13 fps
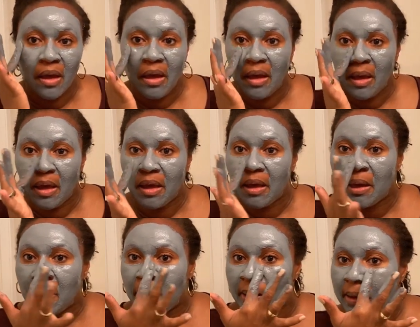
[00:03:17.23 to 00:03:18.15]

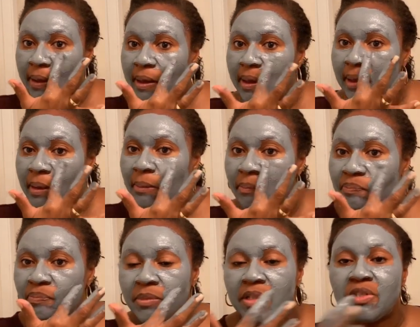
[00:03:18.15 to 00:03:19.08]
And
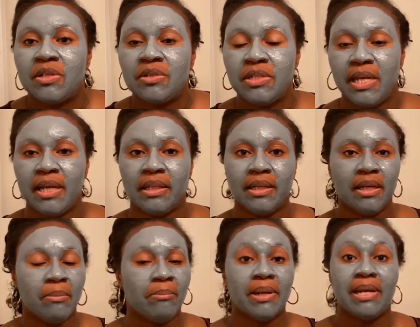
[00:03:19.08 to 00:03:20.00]
still
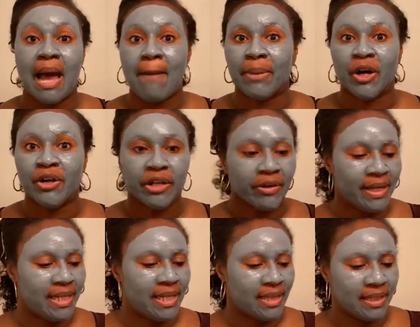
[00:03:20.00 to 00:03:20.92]
tingling, but not burning or
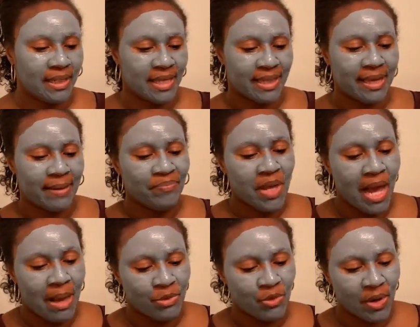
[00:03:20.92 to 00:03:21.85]
anything like that.
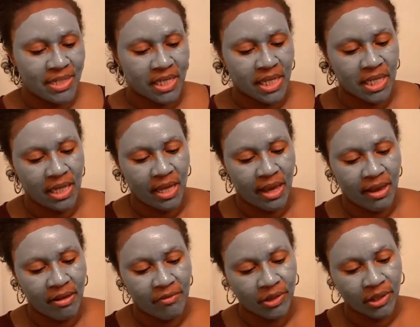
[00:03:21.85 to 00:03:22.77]
I'm trying to get
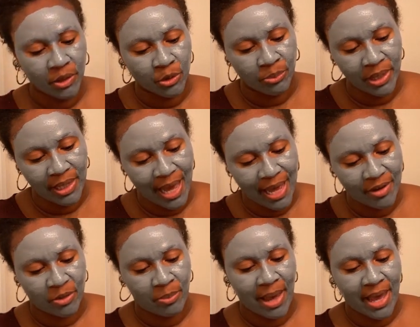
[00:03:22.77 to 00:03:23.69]
every little bit out of
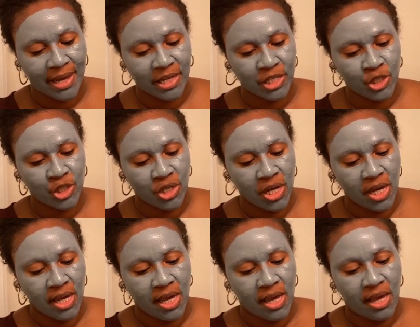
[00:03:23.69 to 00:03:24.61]
the package.
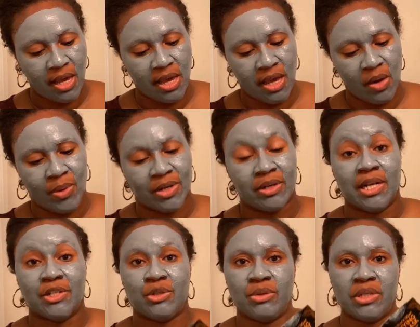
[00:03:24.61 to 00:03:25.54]
And why don't I
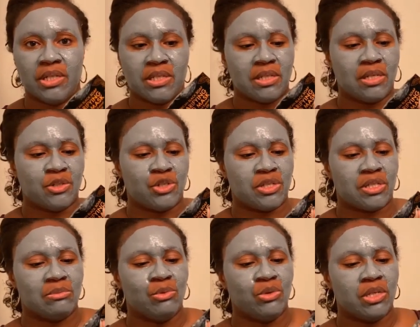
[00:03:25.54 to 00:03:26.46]
do this? I'll just
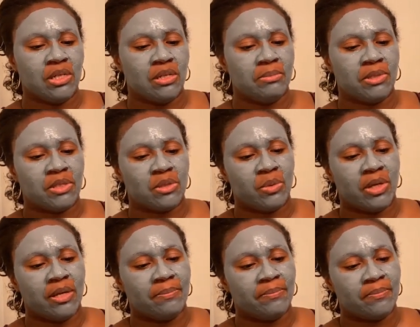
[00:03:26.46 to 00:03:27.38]
smooth it up this
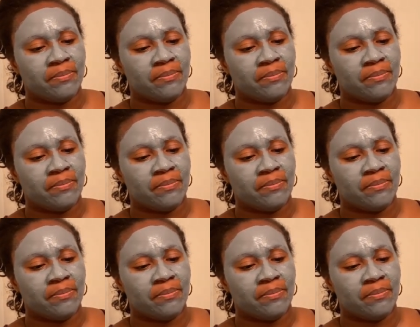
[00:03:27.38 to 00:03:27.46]
way.